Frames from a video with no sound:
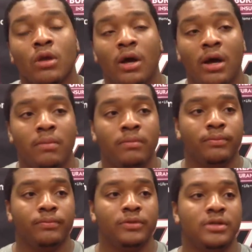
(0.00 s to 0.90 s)

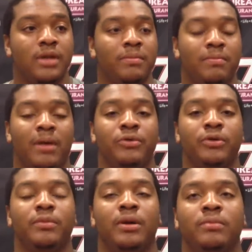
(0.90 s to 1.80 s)

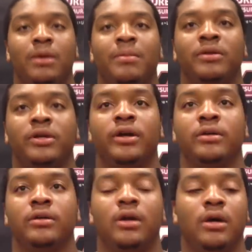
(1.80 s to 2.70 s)
I'm out there.
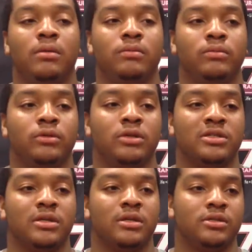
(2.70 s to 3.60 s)

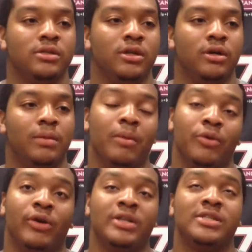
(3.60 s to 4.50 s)
I'm on
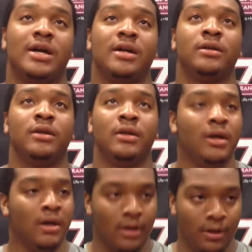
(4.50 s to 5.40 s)
the right side.
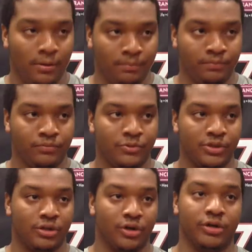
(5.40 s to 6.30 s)

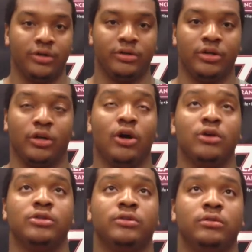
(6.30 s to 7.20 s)
Just learn the
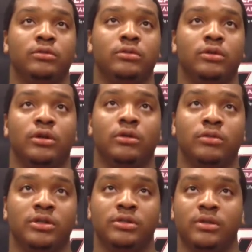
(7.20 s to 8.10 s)
calls. You
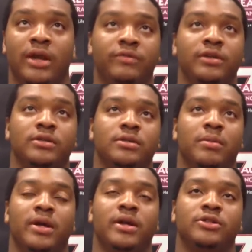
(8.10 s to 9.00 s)
know, everything's in
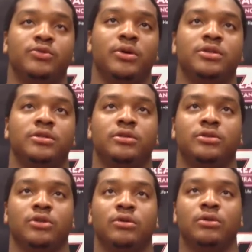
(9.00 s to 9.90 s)
my head to switch.
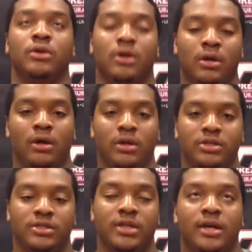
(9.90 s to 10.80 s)
So
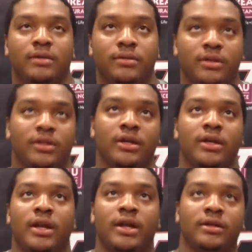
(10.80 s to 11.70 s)
just that thing
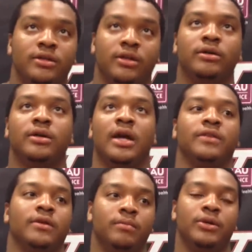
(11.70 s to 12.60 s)
that I, you know,
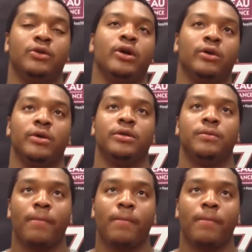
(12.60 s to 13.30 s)
have to be quicker with.